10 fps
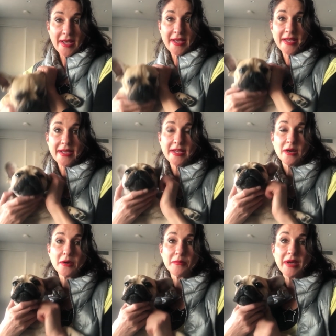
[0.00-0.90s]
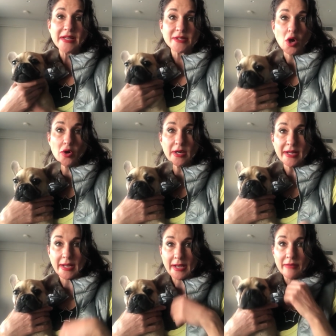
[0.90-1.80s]
He um, has
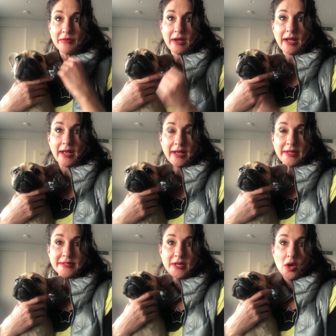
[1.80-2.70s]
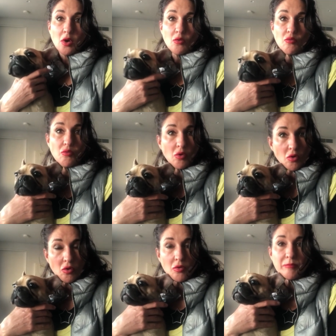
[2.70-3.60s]
only ever had
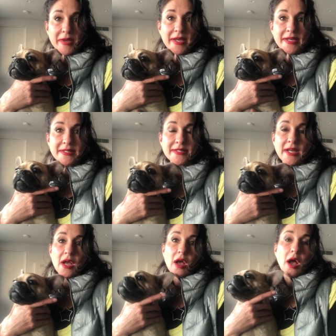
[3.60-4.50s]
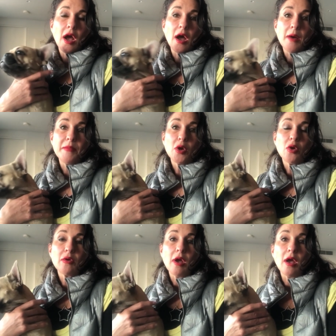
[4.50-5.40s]
raw meat,
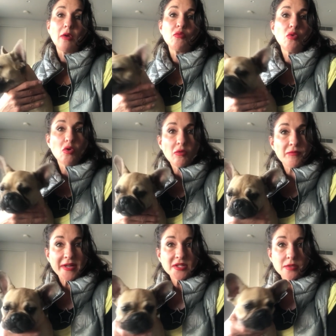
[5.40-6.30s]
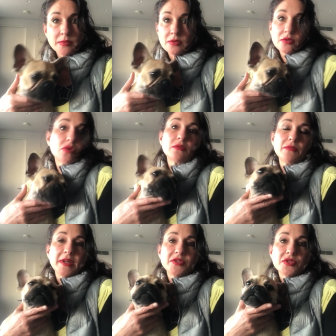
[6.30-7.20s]
um, uh, raw vegetables,
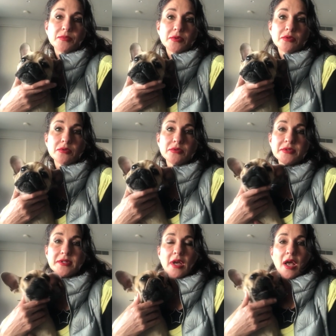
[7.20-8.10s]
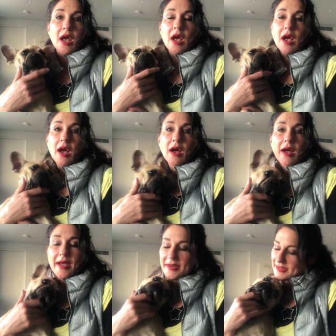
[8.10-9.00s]
cooked vegetables,
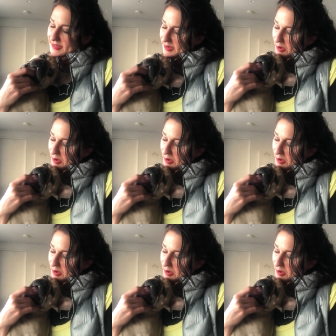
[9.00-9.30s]
and